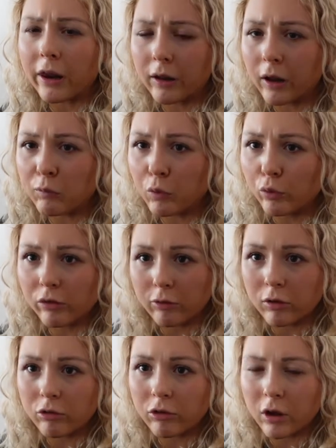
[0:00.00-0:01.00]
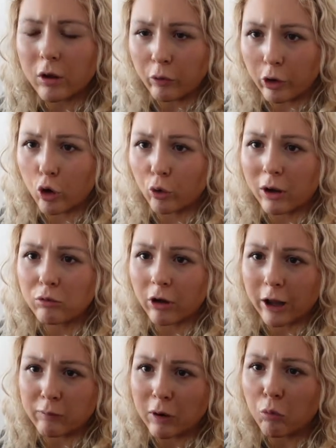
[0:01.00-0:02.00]
I'm no different to you. You're out,
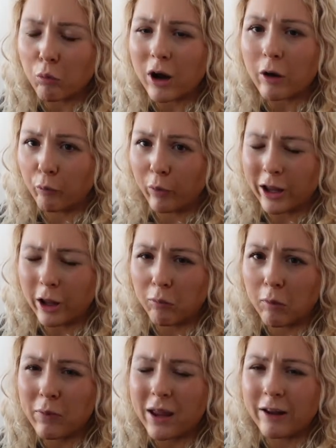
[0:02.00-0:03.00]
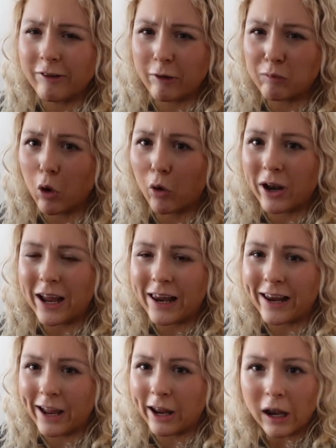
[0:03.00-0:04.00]
I'm out, we're out. We're human beings, I'm not an
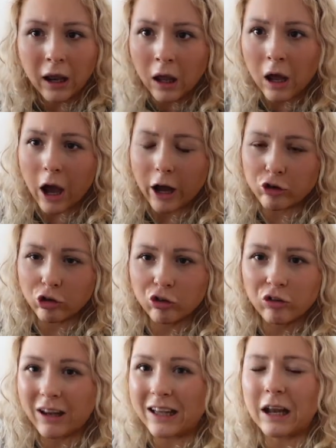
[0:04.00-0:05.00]
alien. I just sit